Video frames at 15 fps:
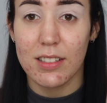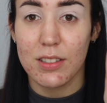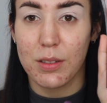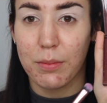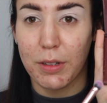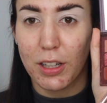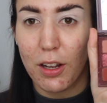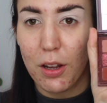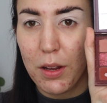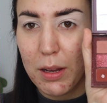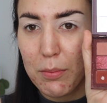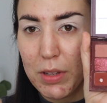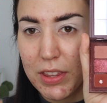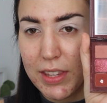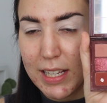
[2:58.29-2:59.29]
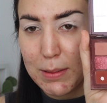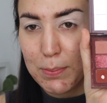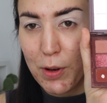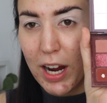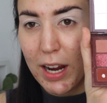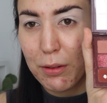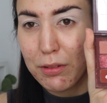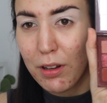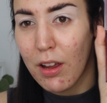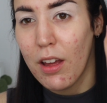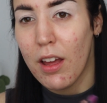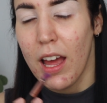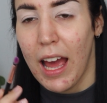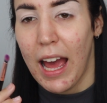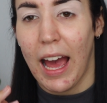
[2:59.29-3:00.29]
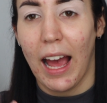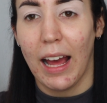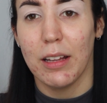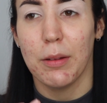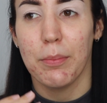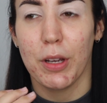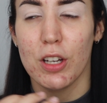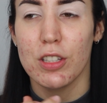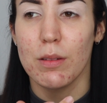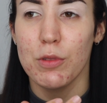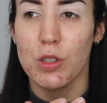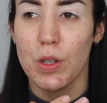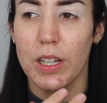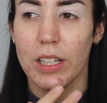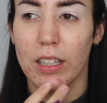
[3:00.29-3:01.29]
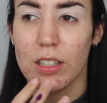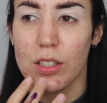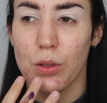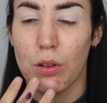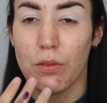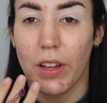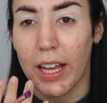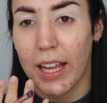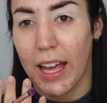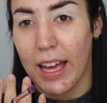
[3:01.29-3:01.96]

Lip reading: So I'm going to go in with this brown, and because I'm doing sort of like